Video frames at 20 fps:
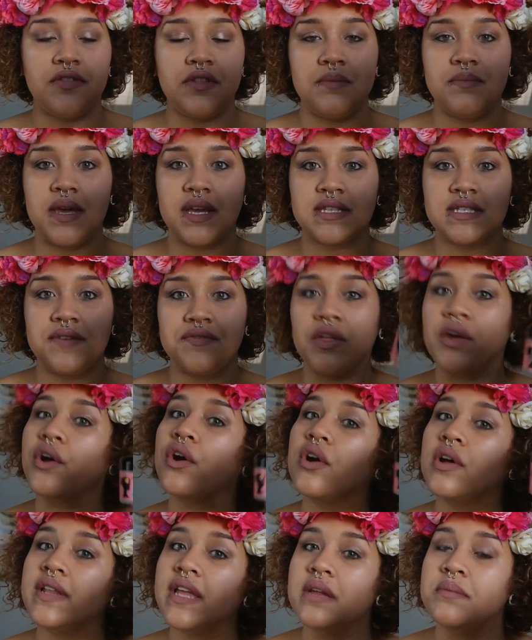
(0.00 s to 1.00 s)
the mix of the
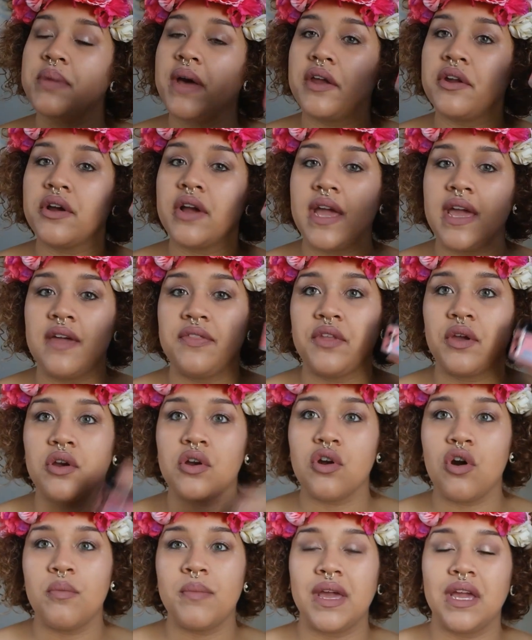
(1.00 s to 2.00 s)
Curl-Aid butter and the
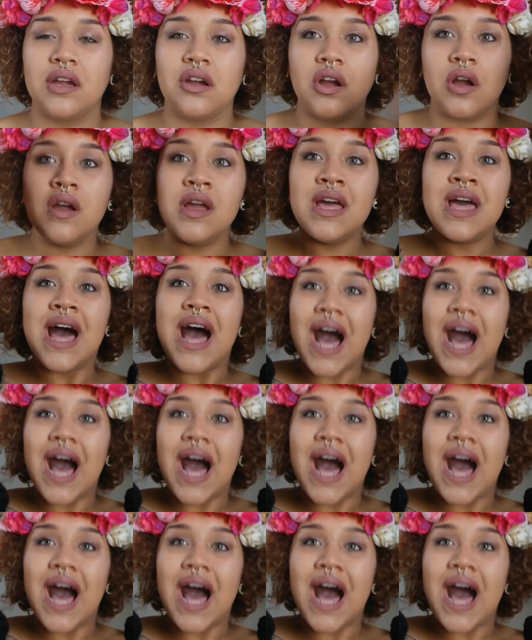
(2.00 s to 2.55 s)
curl maker.